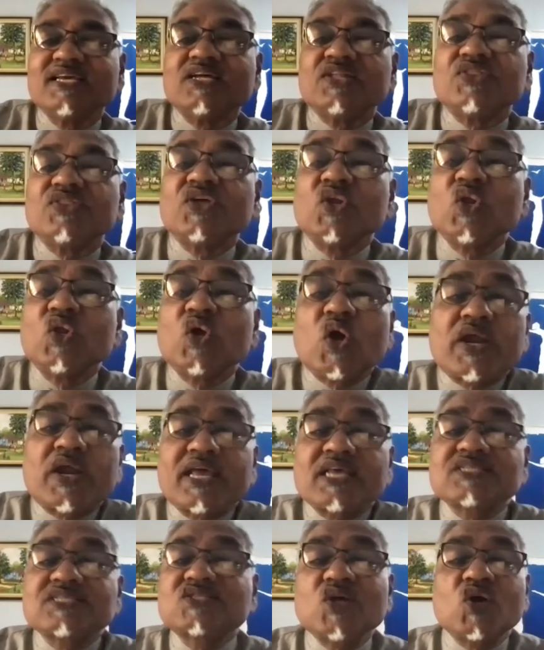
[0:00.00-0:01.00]
The Lord
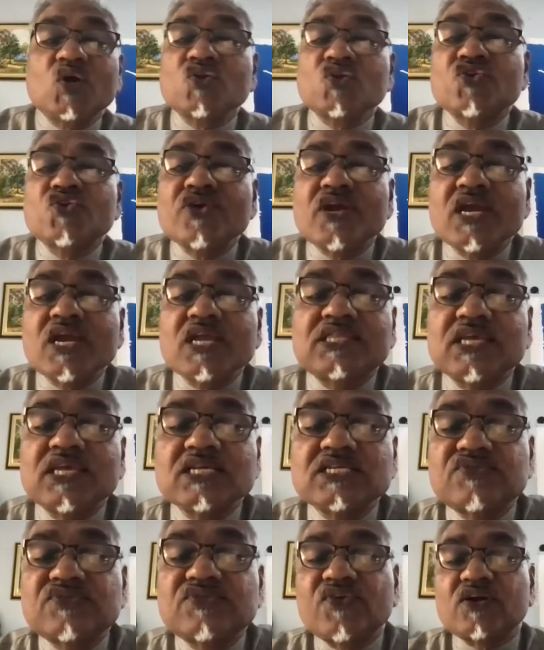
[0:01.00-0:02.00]
has done great
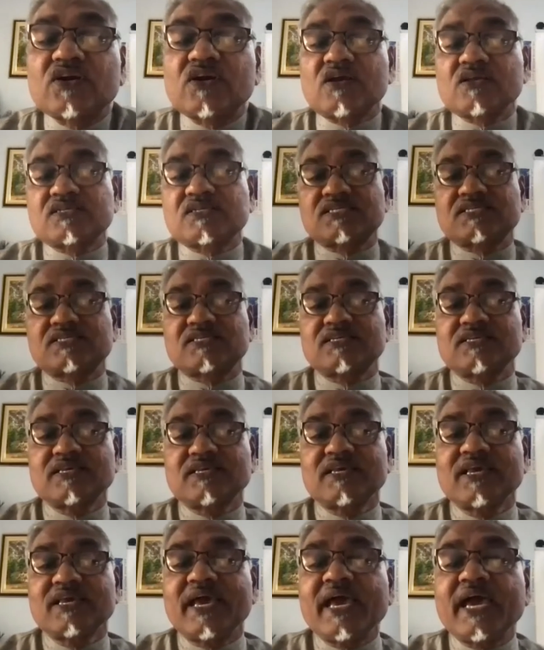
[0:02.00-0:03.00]
things for us,
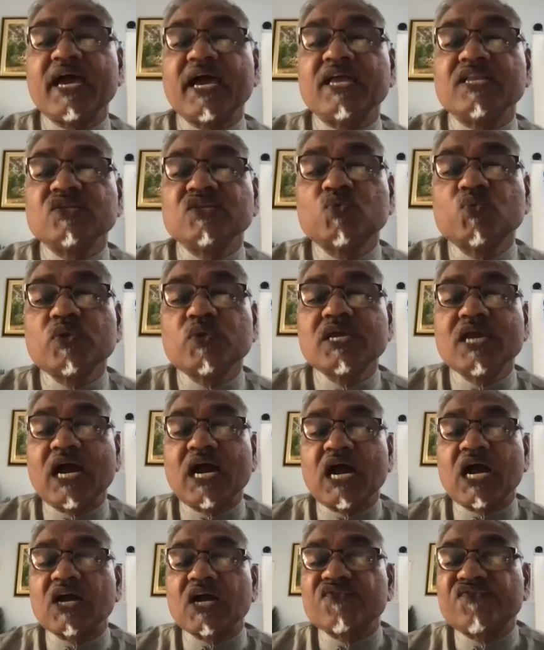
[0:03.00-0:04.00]
and we
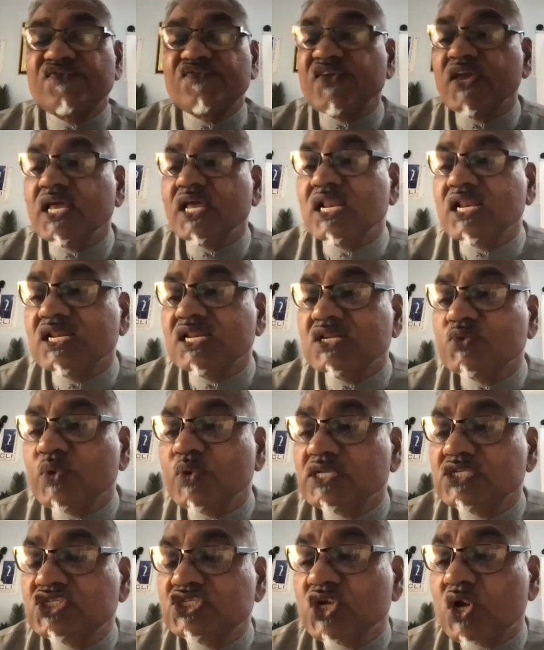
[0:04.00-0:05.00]
are filled
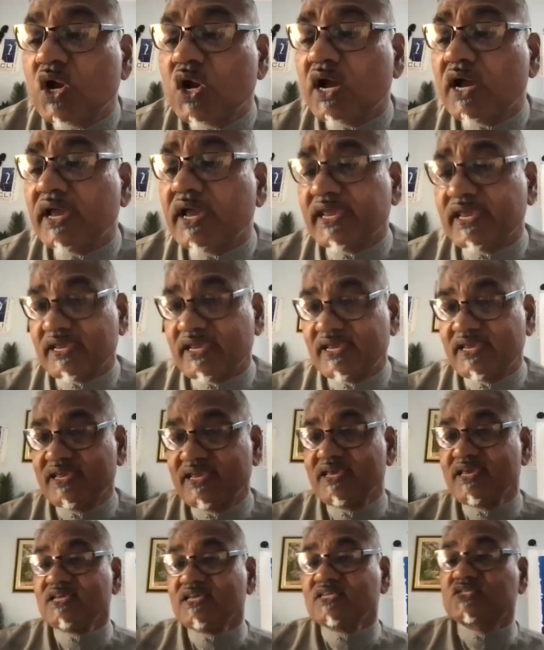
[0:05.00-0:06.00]
with joy.
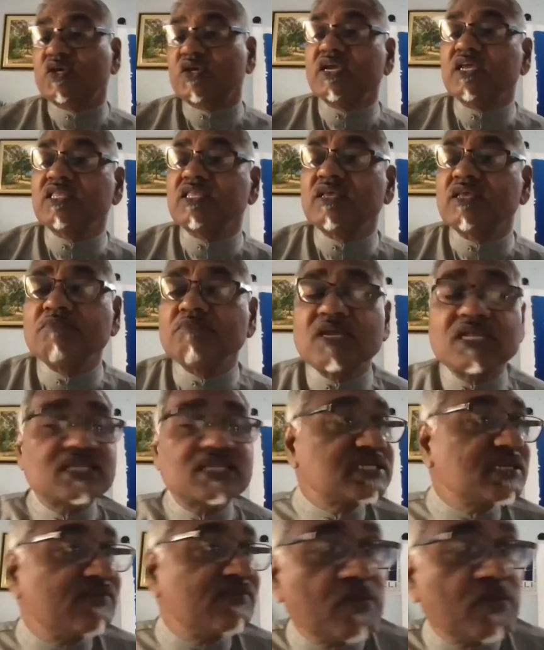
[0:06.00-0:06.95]
So, in the midst of